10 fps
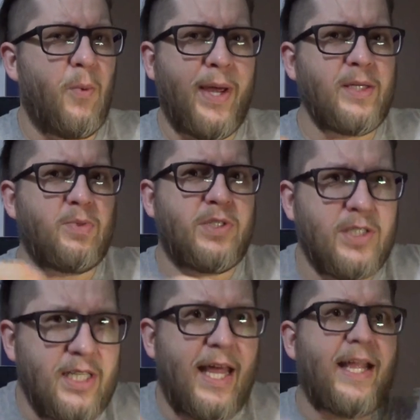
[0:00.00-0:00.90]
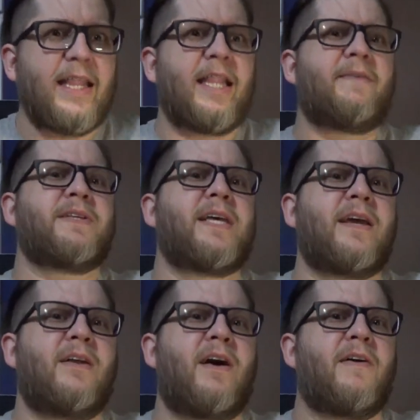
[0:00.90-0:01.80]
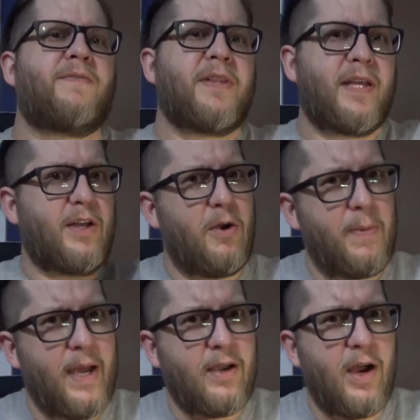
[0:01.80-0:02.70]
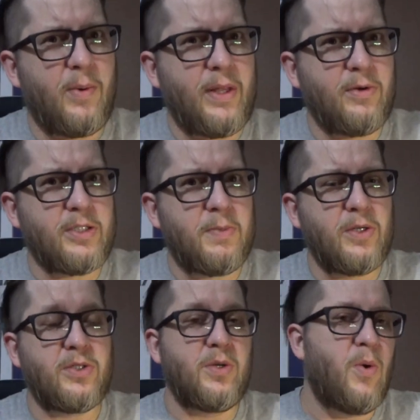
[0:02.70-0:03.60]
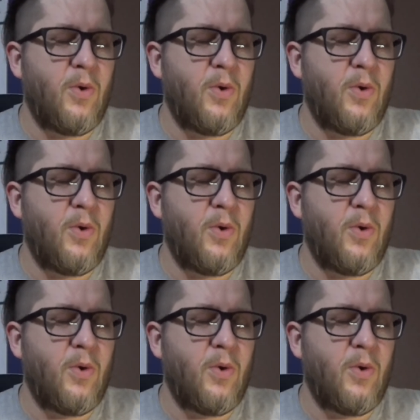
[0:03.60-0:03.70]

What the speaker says: wings would just like levitate off and then go back on where they were supposed to,